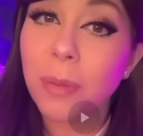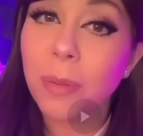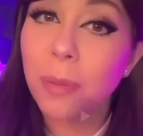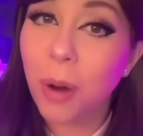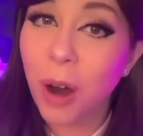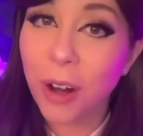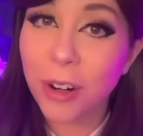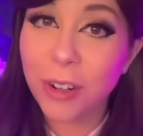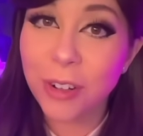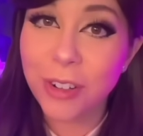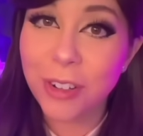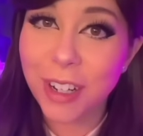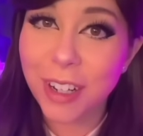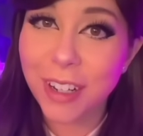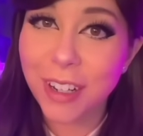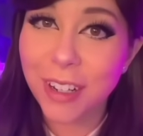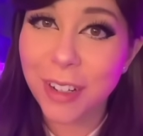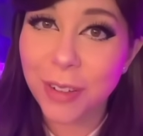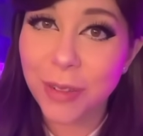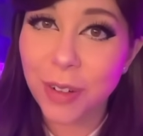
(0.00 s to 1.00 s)
Modern
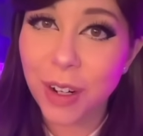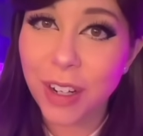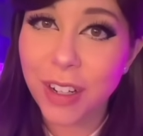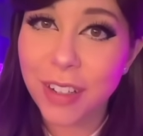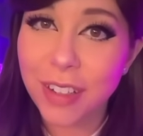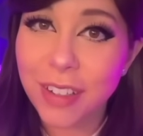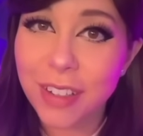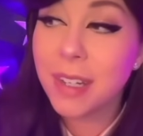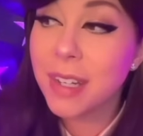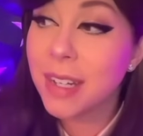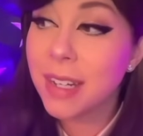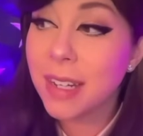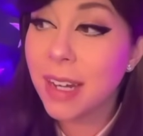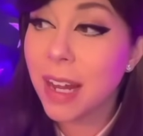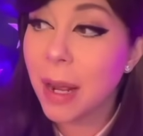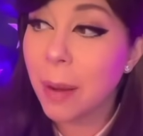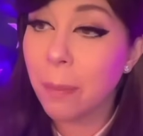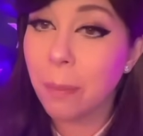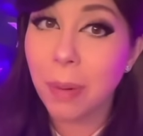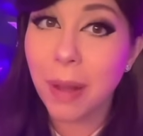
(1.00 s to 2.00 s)
dating advice. This is
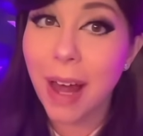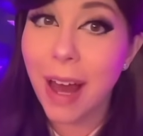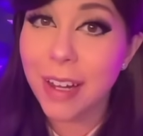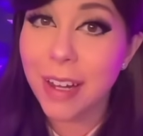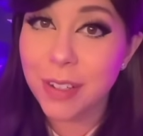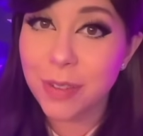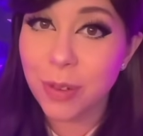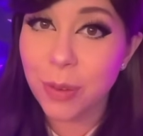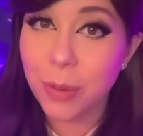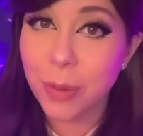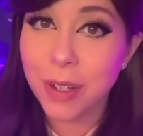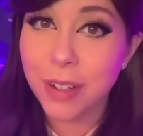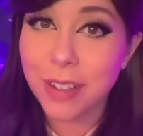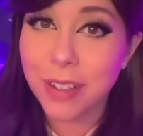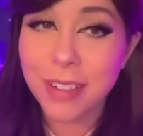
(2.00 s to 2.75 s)
like blasphemous.